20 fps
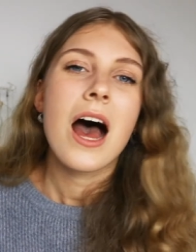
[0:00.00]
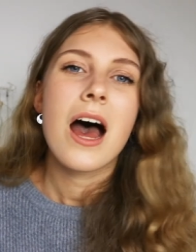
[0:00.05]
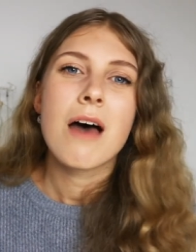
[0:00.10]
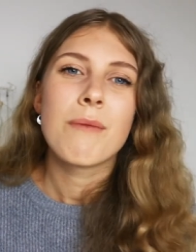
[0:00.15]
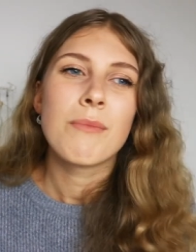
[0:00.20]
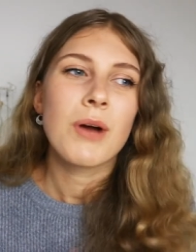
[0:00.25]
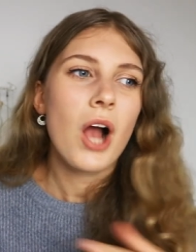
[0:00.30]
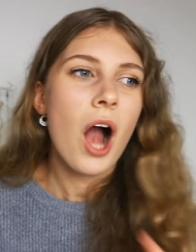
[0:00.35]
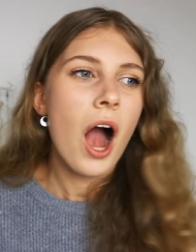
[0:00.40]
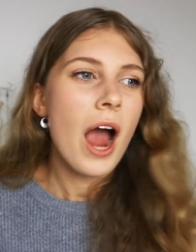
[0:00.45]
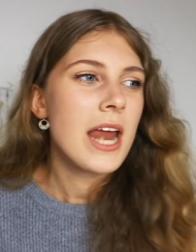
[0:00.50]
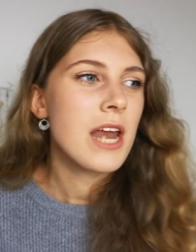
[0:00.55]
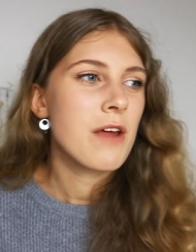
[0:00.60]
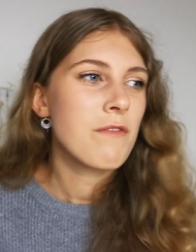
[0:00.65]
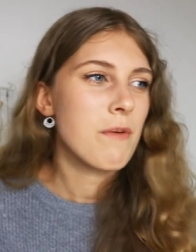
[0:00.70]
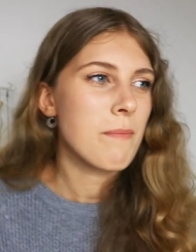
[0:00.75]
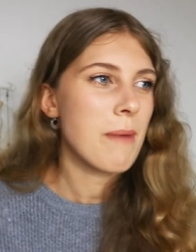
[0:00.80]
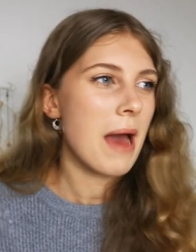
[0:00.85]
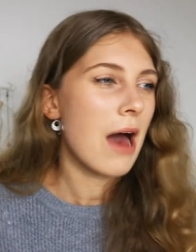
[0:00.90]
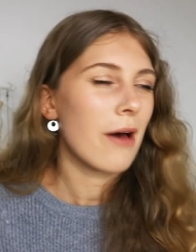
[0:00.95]
um, are kind
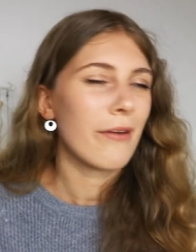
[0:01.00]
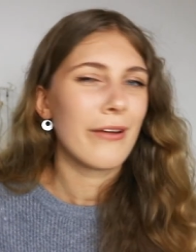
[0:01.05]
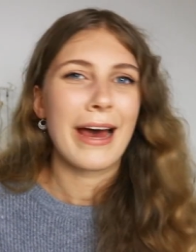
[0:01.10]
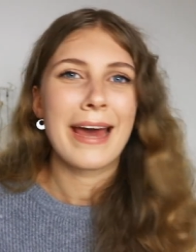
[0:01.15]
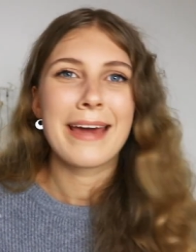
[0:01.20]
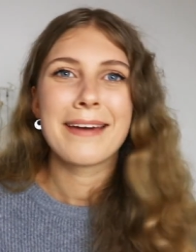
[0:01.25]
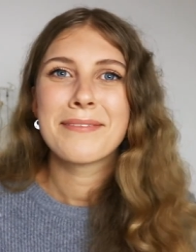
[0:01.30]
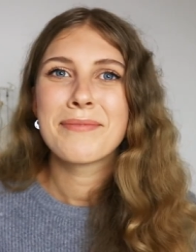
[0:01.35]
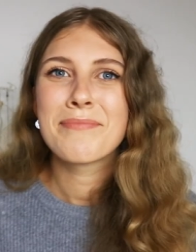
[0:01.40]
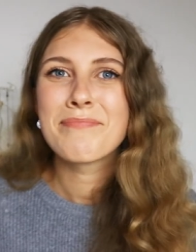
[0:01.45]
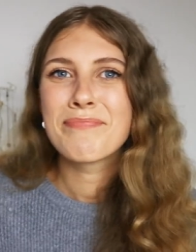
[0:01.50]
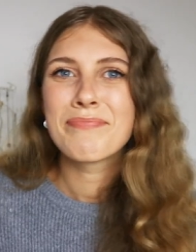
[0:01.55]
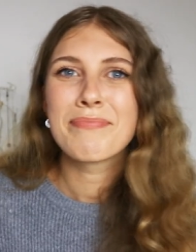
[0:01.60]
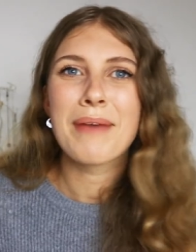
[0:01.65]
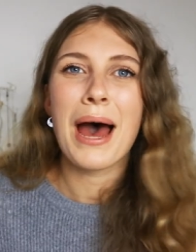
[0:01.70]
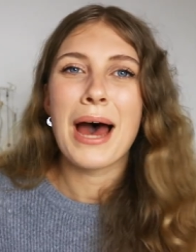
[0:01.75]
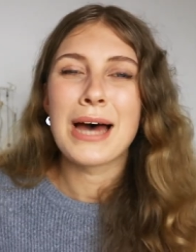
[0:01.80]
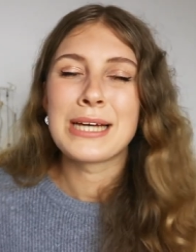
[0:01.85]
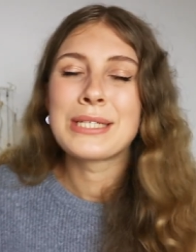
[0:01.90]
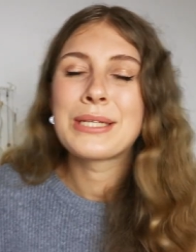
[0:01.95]
of about like
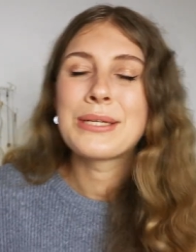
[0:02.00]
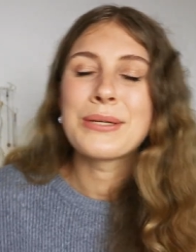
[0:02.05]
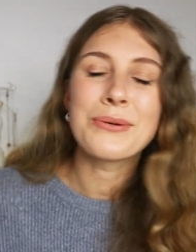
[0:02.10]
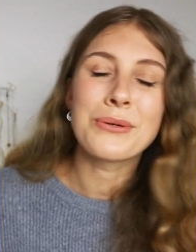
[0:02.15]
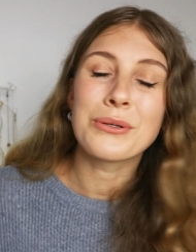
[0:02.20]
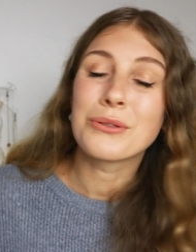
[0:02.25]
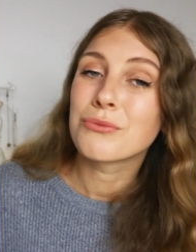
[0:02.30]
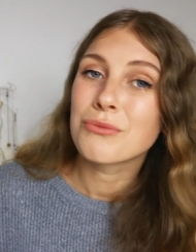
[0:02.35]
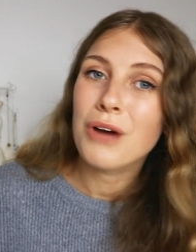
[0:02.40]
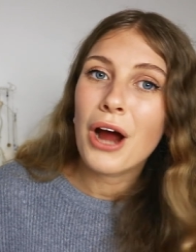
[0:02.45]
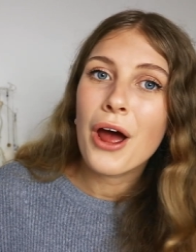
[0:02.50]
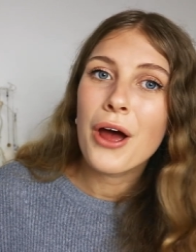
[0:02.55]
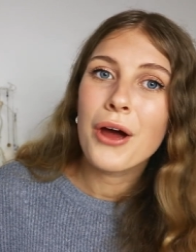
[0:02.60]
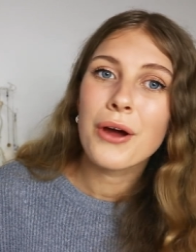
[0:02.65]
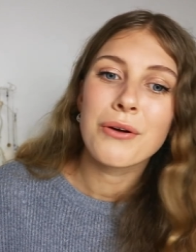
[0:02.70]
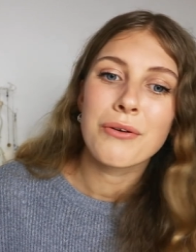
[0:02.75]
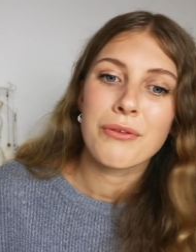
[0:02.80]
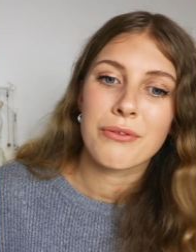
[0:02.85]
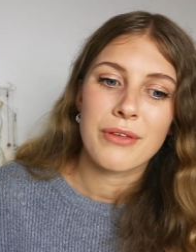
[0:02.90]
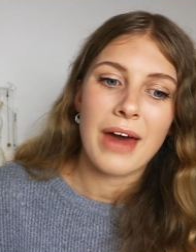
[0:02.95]
personal
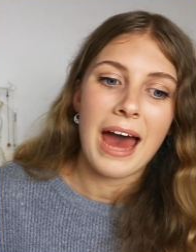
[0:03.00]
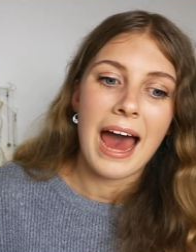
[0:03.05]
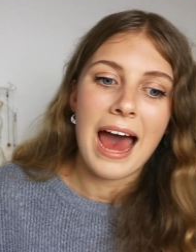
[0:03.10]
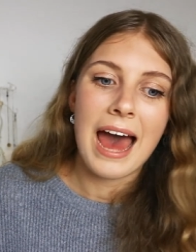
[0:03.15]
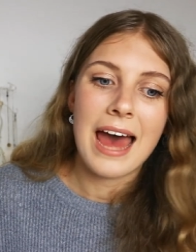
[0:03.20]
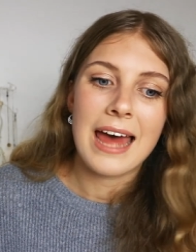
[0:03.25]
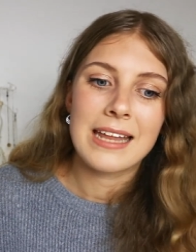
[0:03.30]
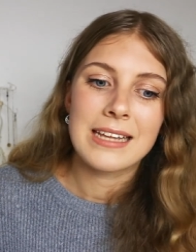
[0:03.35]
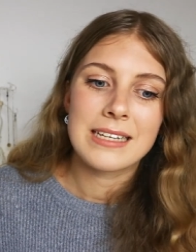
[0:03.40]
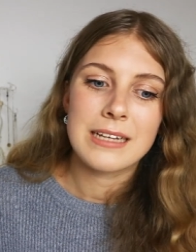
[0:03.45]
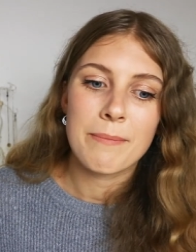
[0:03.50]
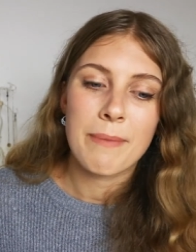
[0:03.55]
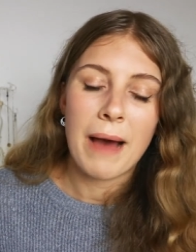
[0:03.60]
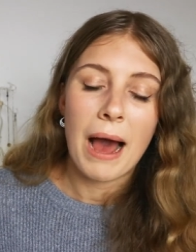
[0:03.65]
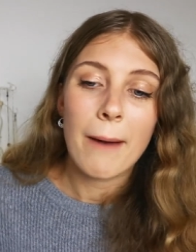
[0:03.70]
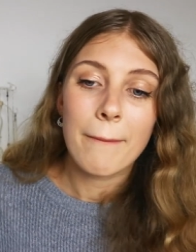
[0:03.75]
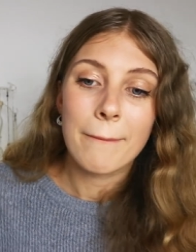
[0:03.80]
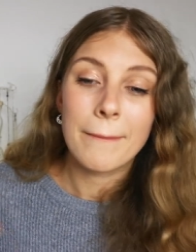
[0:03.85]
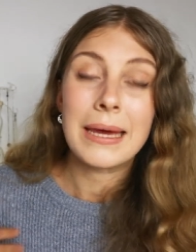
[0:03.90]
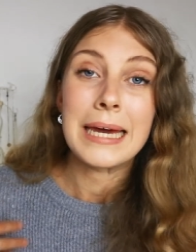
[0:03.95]
growth and
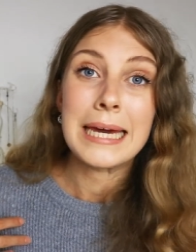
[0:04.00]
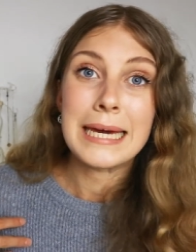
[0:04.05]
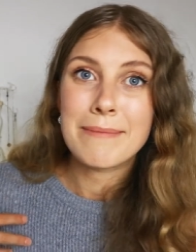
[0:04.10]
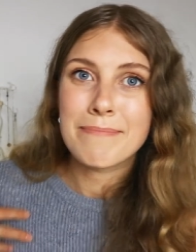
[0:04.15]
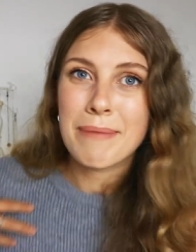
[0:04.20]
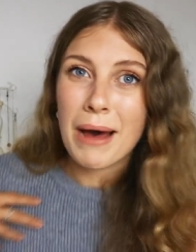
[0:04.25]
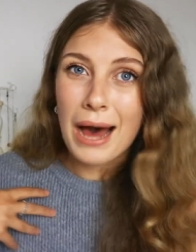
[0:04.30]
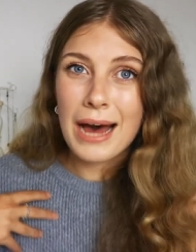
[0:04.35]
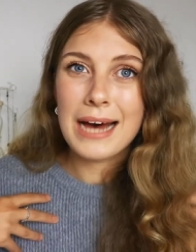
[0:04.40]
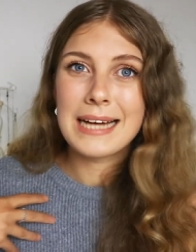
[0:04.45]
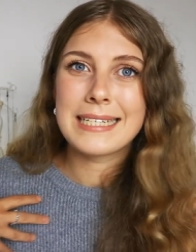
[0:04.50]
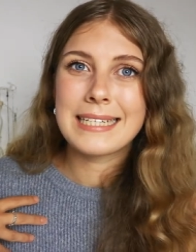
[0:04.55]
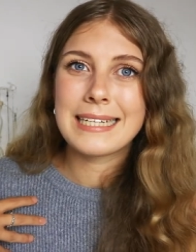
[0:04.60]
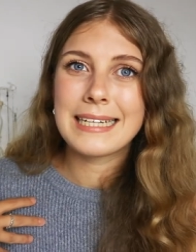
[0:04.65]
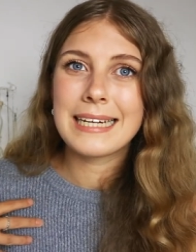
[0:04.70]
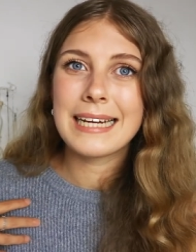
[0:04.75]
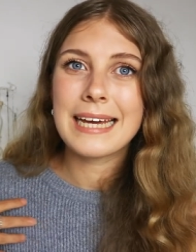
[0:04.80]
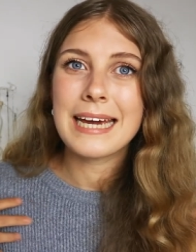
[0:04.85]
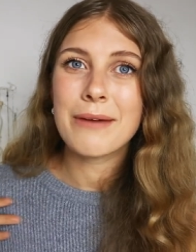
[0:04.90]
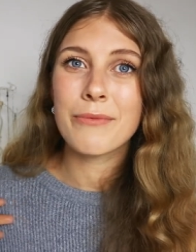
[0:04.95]
about me
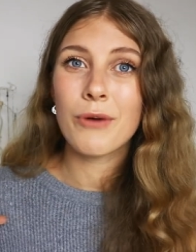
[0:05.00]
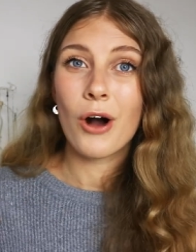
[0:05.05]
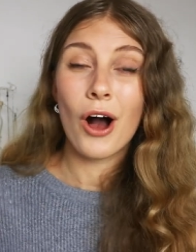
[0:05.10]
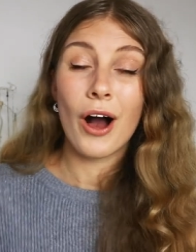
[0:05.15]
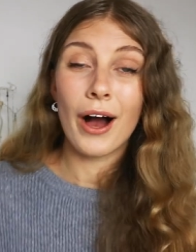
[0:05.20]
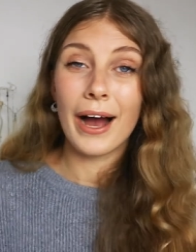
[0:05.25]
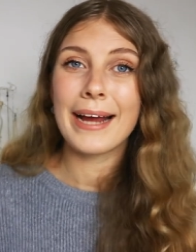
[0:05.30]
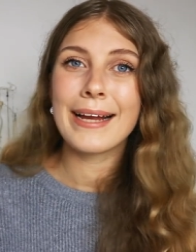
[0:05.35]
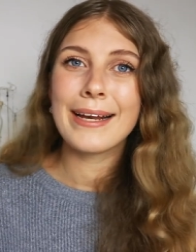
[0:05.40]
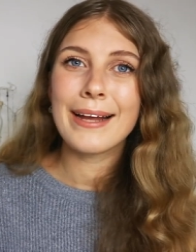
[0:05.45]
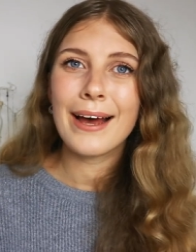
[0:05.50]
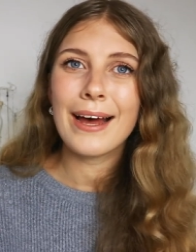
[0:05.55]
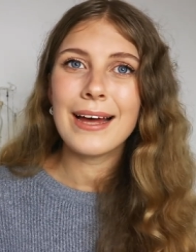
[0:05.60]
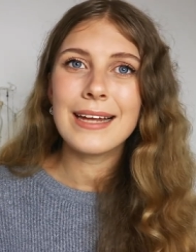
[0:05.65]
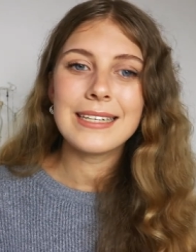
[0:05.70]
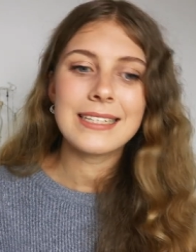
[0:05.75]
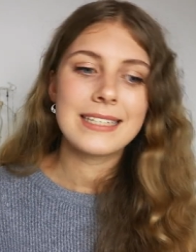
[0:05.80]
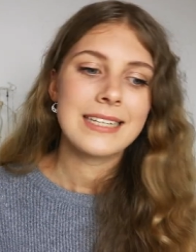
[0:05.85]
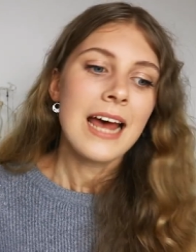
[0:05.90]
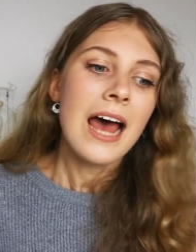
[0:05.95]
personally, what I
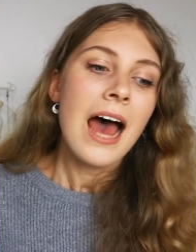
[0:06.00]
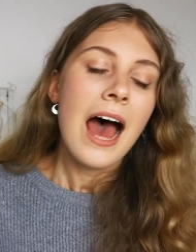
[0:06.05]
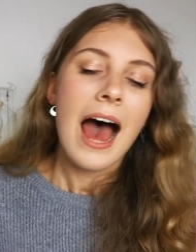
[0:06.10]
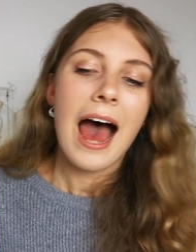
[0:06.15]
learned